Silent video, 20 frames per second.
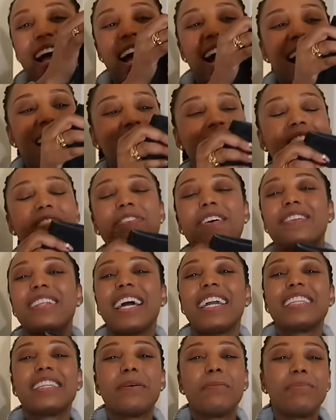I just felt
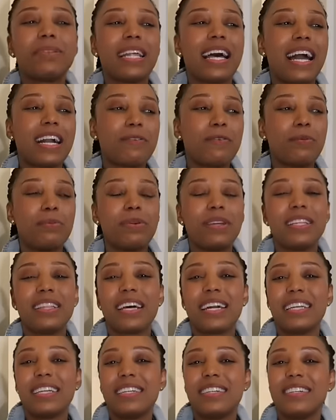like the black would be
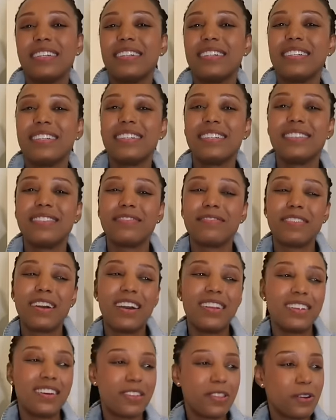like
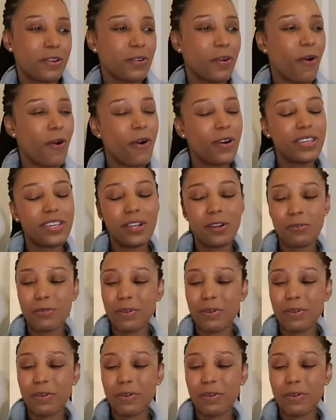another all year